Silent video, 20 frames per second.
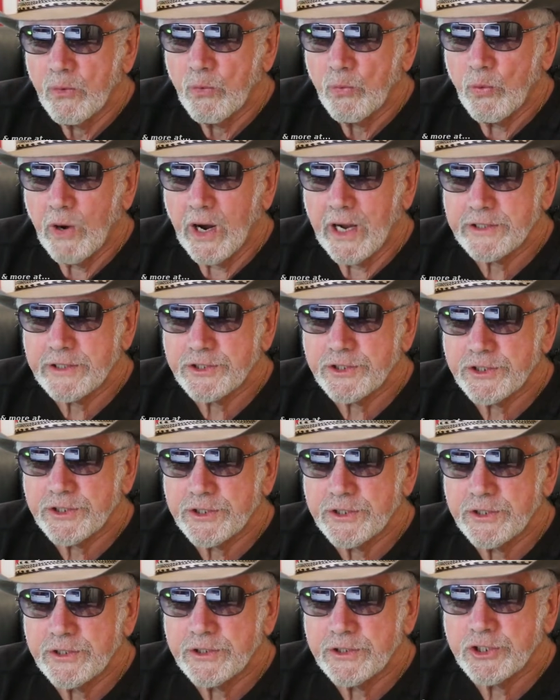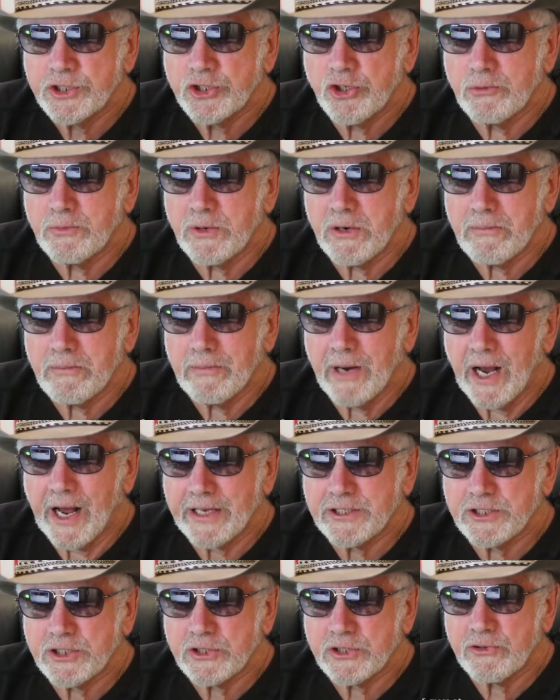Watch. Schumer
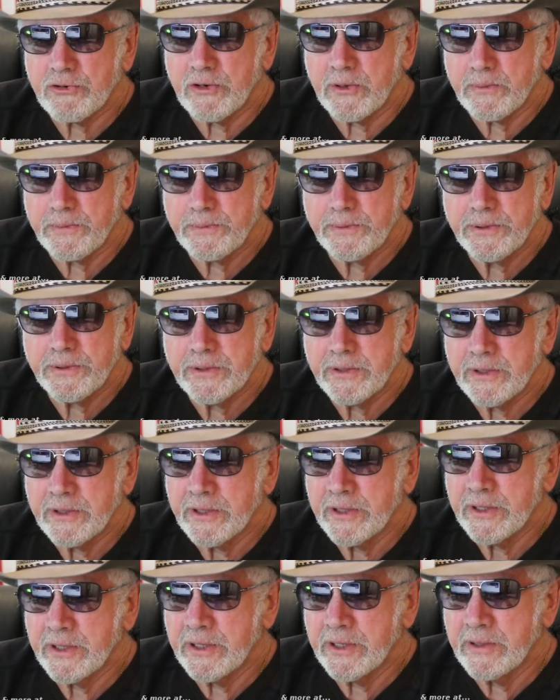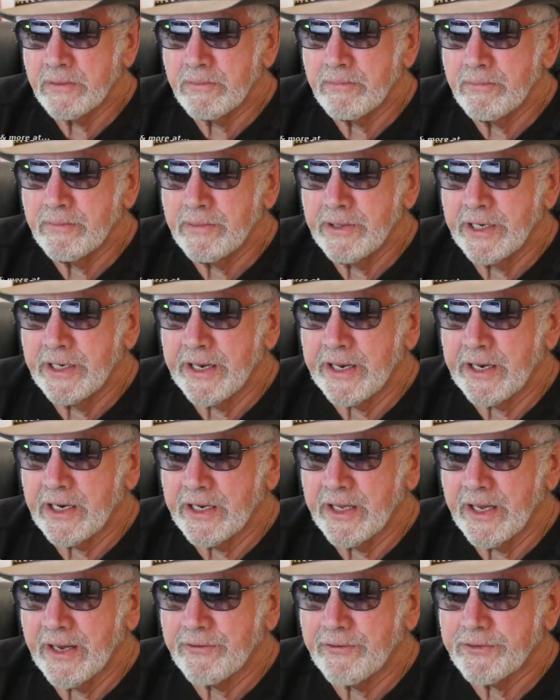mocks Trump
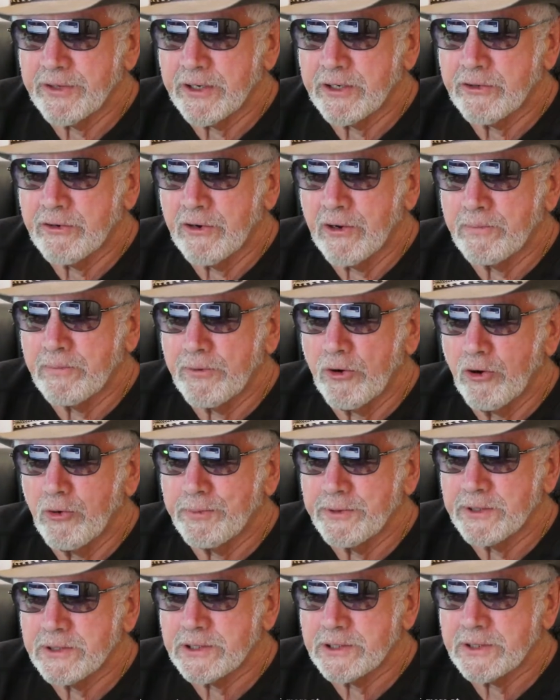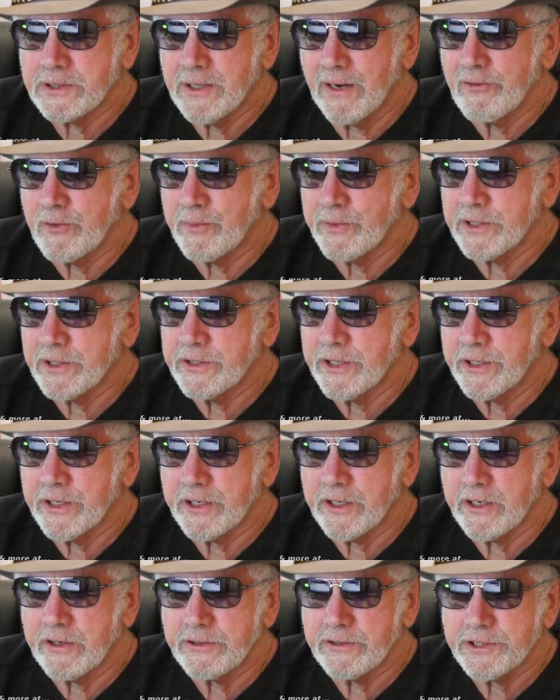immediately after Trump opens government to
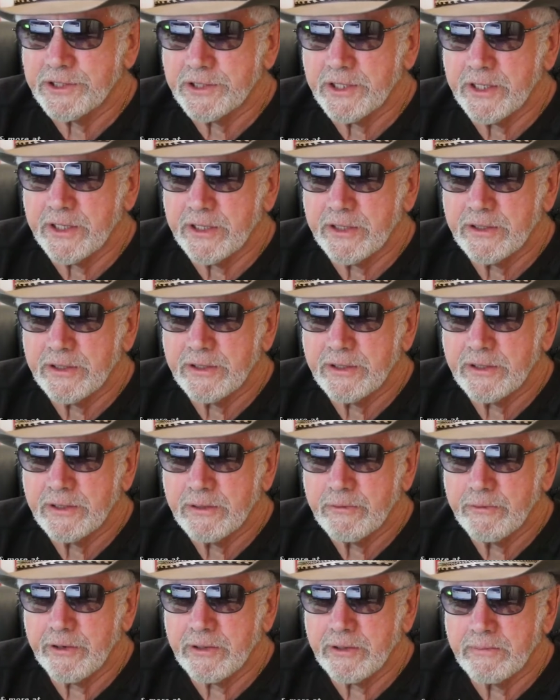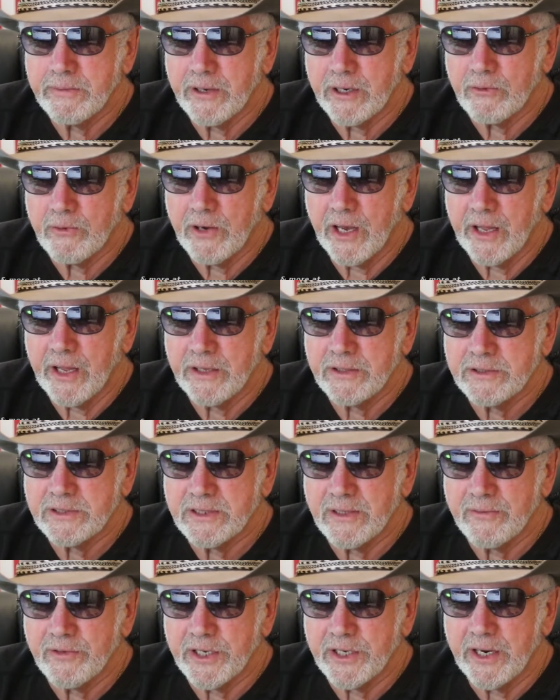negotiate. Written by Ryan
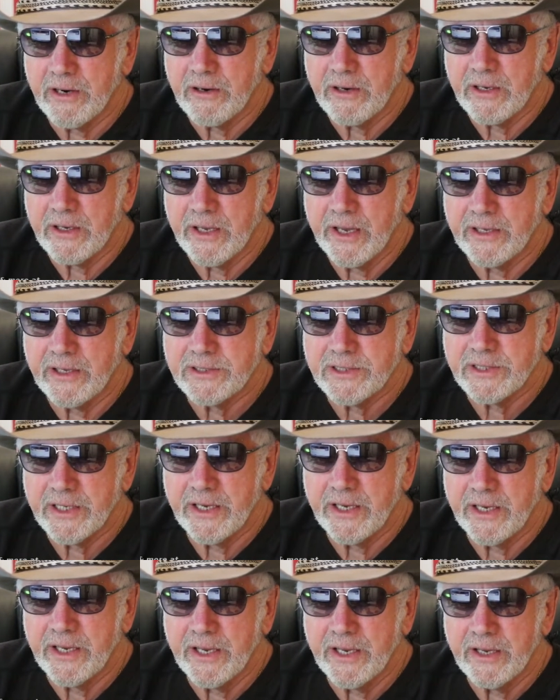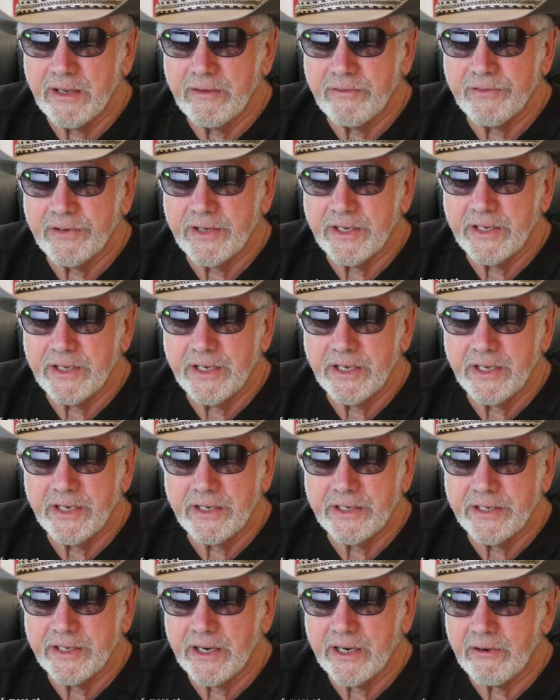Saavedra,
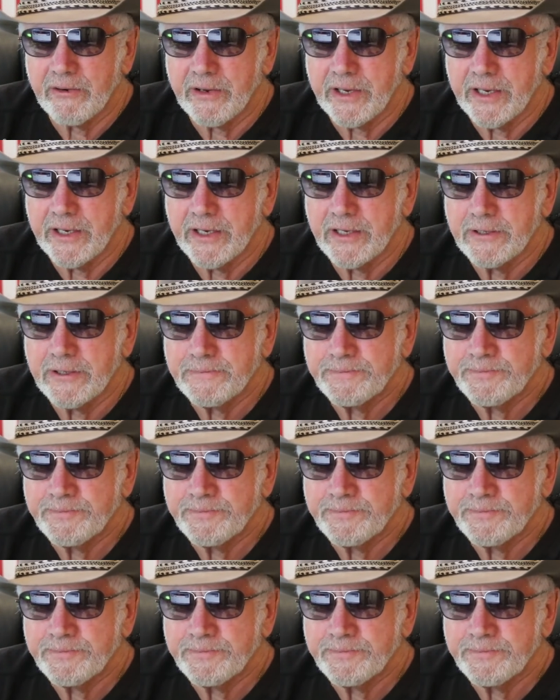S-A-A-V-E-D-R-A.